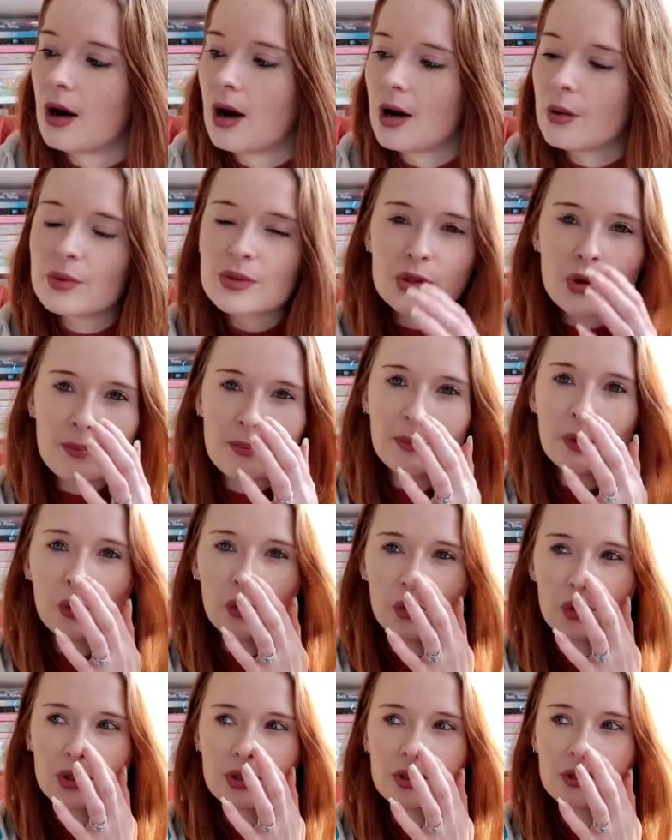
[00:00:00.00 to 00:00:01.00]
was on
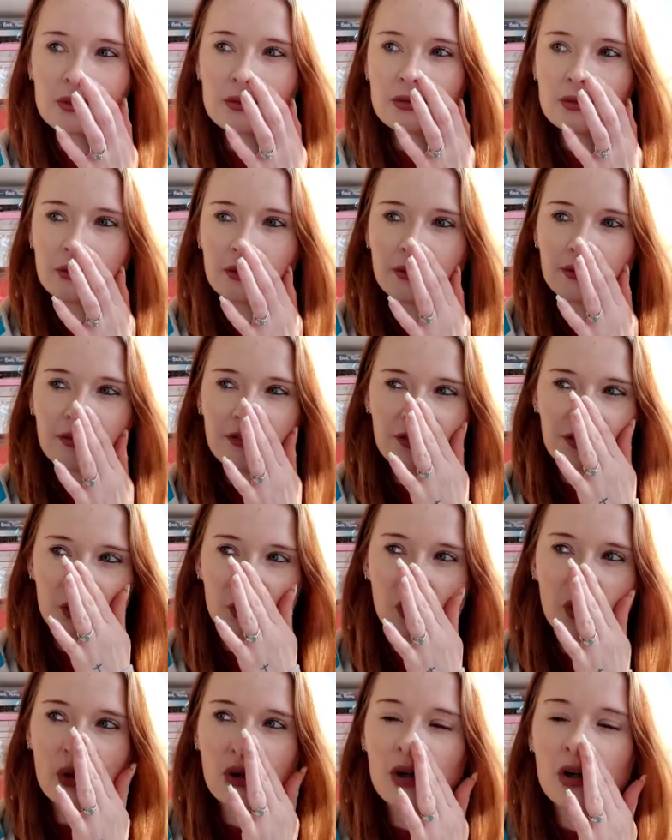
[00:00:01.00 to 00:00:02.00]
board
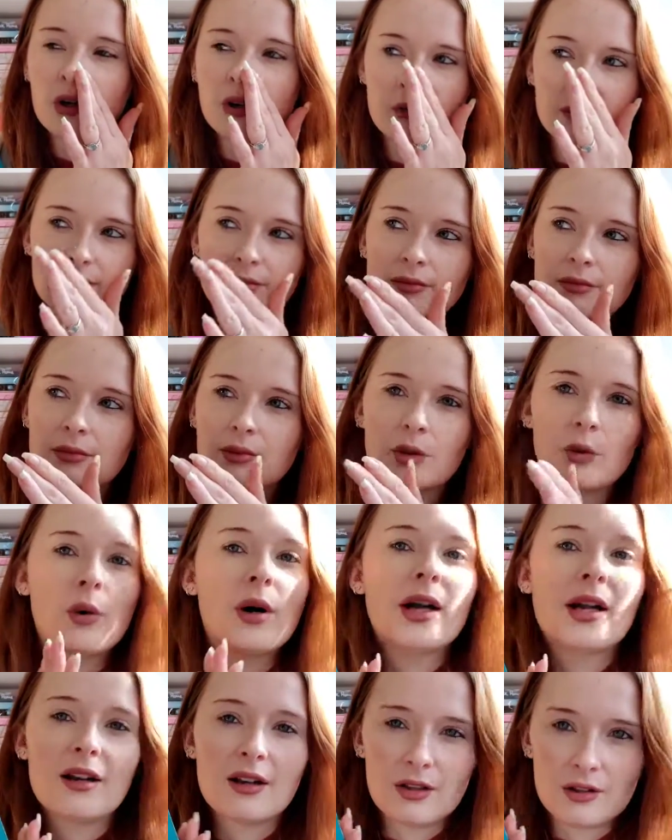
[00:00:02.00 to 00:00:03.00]
for
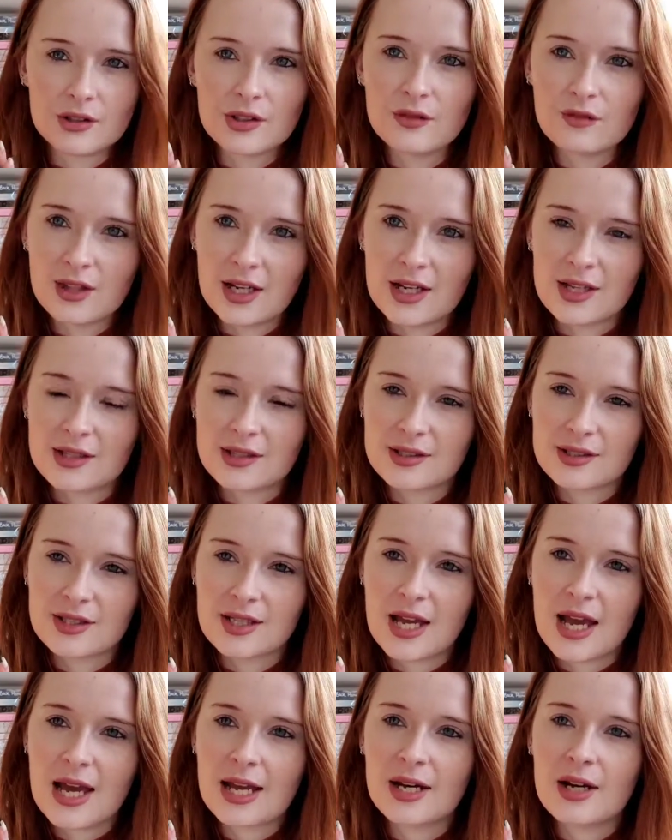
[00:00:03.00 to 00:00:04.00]
quite a lot of
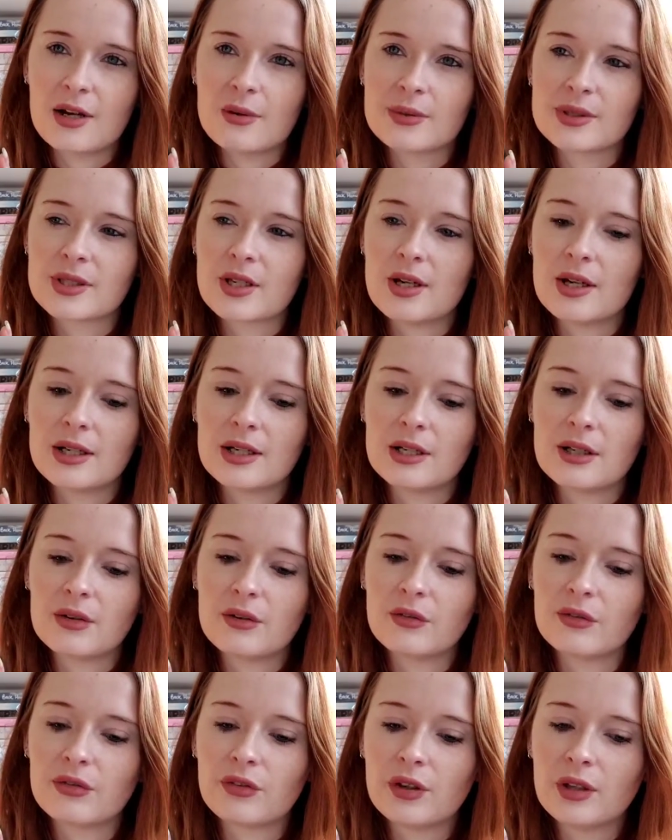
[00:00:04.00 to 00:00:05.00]
this, and I was kind
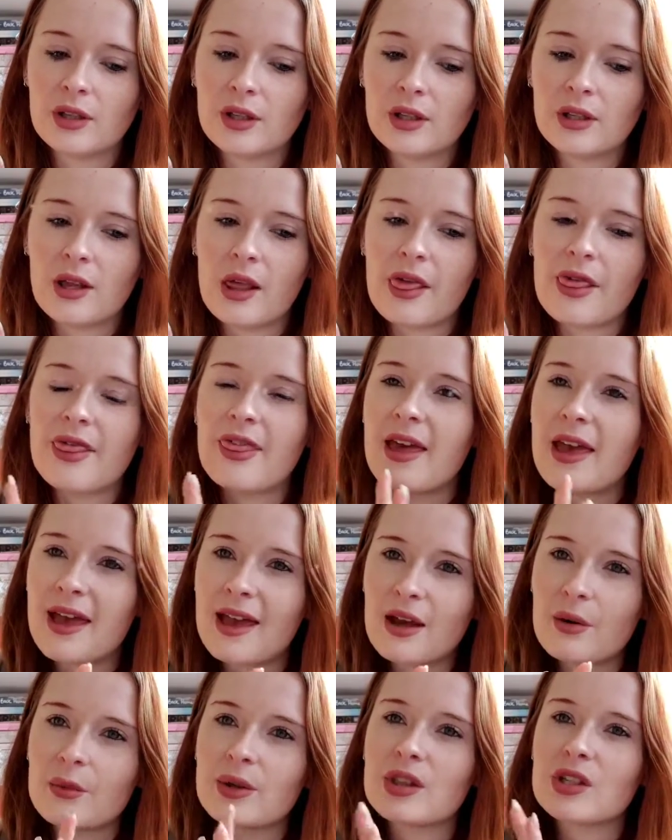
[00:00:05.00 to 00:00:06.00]
of
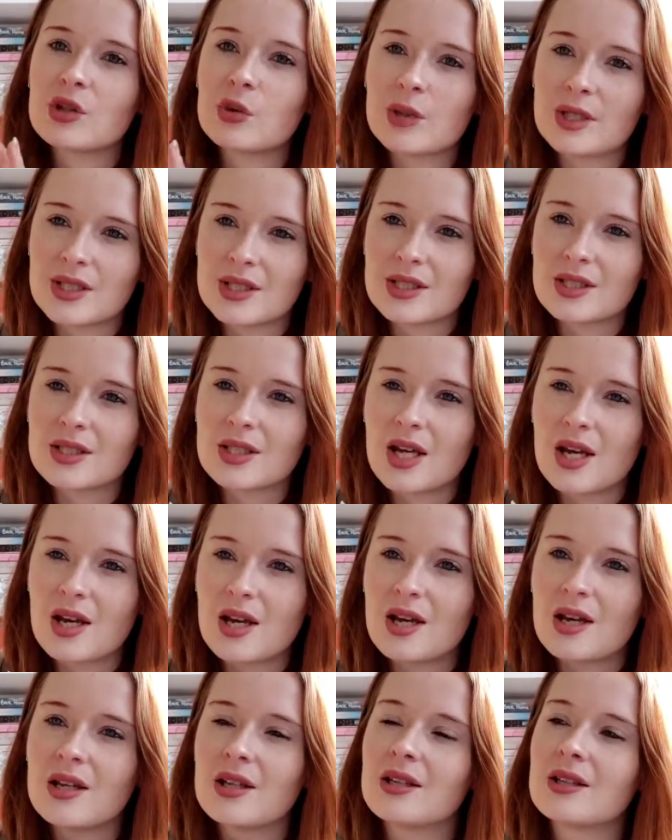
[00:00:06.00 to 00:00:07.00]
there with the twists and
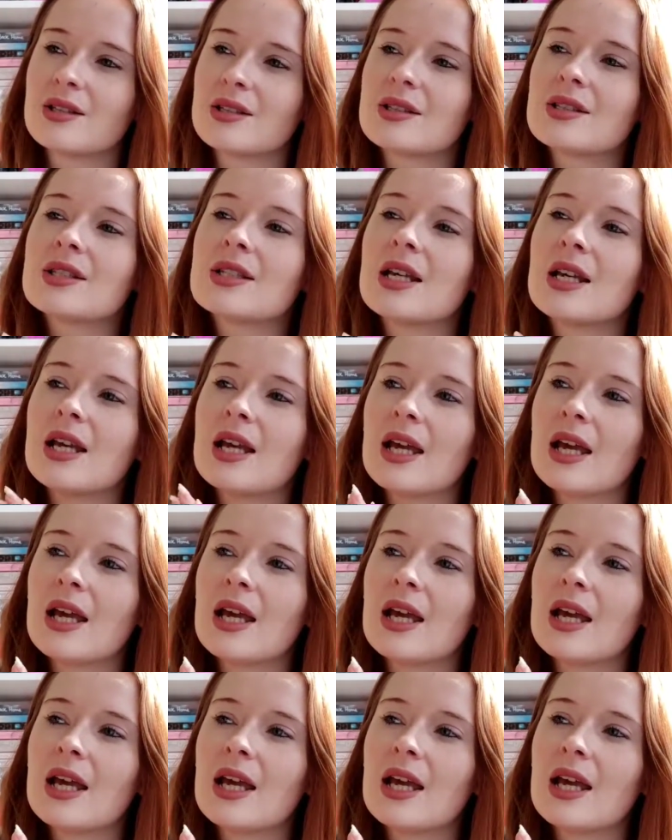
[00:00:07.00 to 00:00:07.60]
turns.